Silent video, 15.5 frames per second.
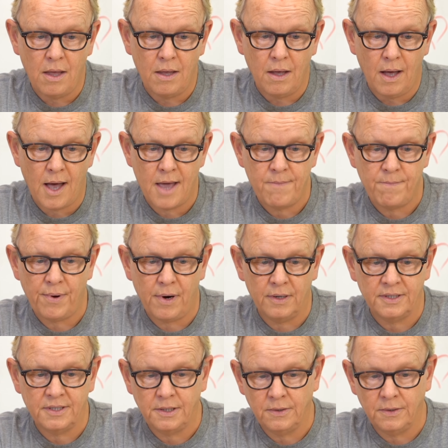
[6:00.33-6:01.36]

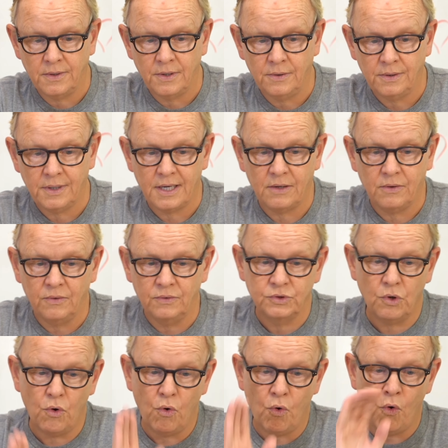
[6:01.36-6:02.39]
hyparterial, kind of goes
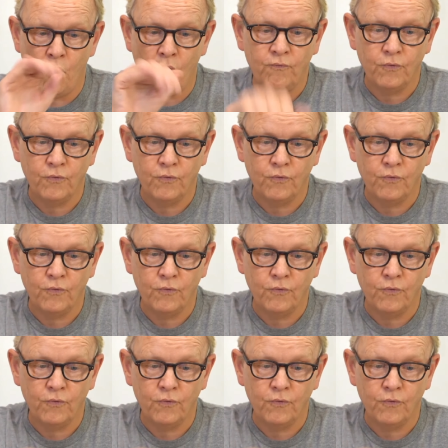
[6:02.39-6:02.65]
over